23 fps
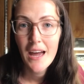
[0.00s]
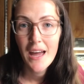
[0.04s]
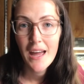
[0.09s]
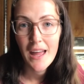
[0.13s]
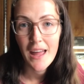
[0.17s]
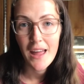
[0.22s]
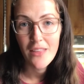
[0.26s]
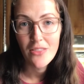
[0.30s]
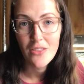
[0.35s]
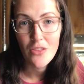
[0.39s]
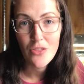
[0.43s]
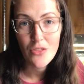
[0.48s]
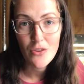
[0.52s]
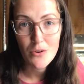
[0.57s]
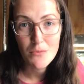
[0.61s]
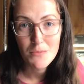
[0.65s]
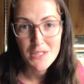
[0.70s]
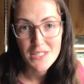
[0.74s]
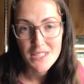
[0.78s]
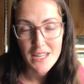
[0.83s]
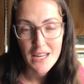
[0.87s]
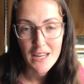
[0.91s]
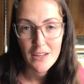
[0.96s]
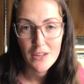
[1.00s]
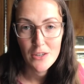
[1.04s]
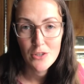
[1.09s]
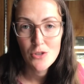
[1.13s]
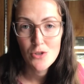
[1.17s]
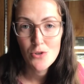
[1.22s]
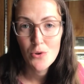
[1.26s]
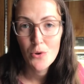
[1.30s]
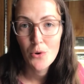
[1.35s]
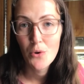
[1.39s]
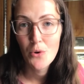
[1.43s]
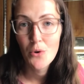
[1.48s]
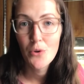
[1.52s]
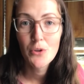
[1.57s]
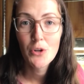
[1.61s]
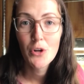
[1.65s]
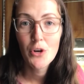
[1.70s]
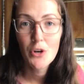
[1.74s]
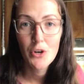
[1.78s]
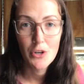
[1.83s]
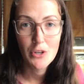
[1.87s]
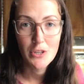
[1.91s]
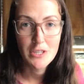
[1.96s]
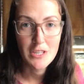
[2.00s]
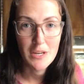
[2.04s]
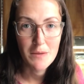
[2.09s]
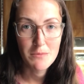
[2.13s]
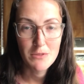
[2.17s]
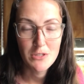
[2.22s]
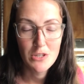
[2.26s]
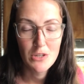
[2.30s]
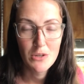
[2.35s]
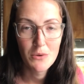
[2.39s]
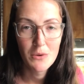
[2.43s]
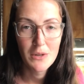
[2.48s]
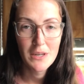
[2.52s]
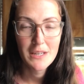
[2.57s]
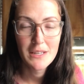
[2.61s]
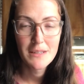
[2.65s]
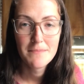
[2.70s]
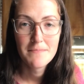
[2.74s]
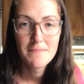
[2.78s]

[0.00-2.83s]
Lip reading: and the thermostat control hooked up to it.